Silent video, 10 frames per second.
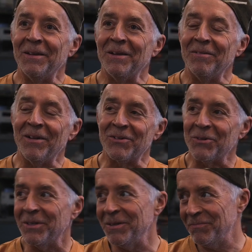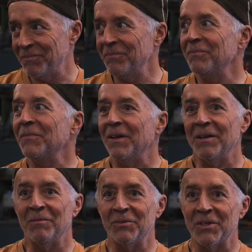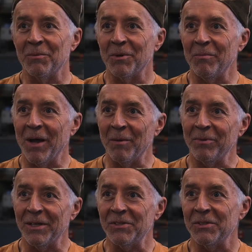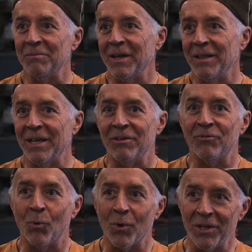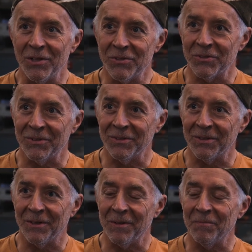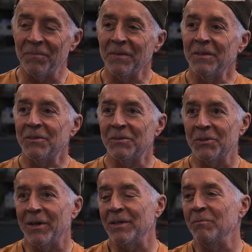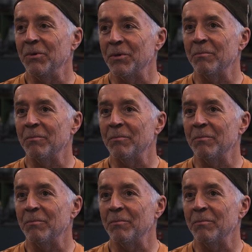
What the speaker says: eventually I was able to buy a place in my late 40s so I could build